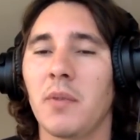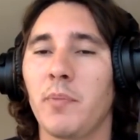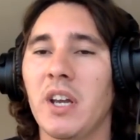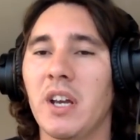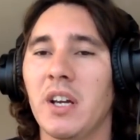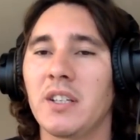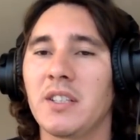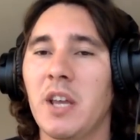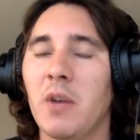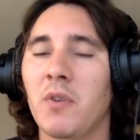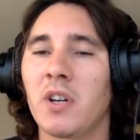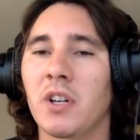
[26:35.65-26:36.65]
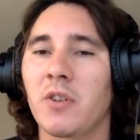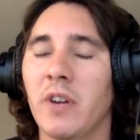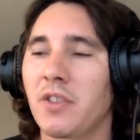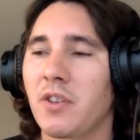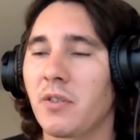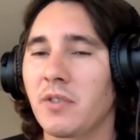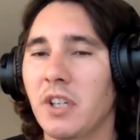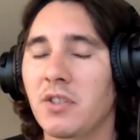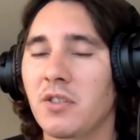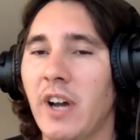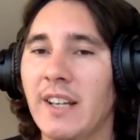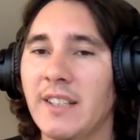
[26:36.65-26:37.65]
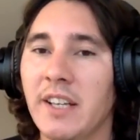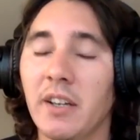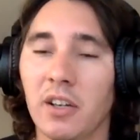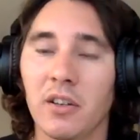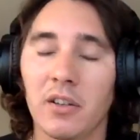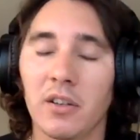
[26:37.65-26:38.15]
because they want to create their own digital asset?